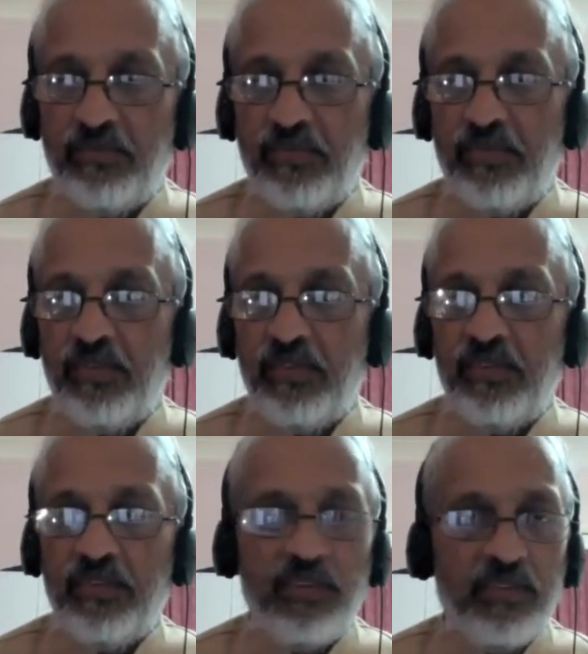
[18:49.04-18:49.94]

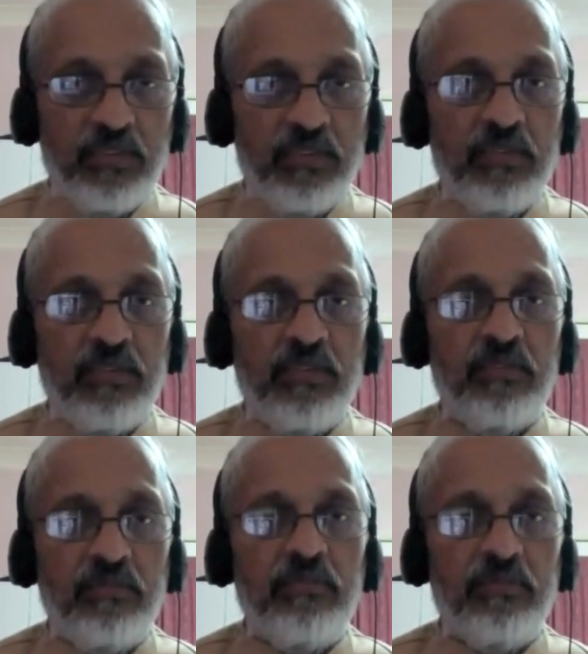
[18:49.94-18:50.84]

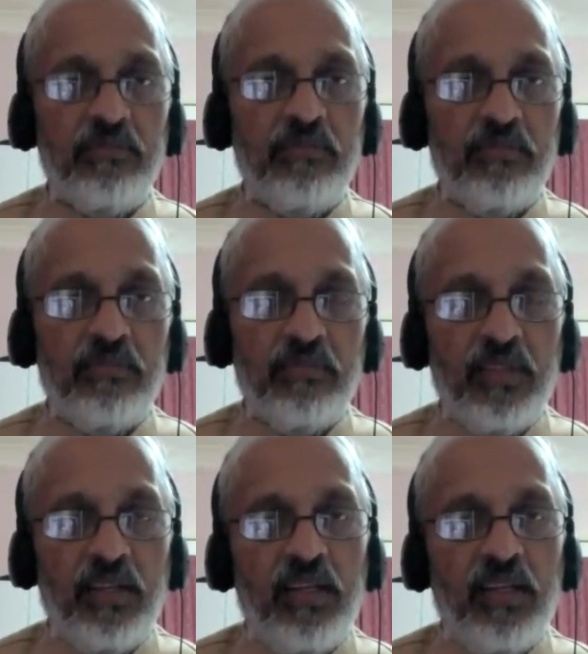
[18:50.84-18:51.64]
Nothing is said.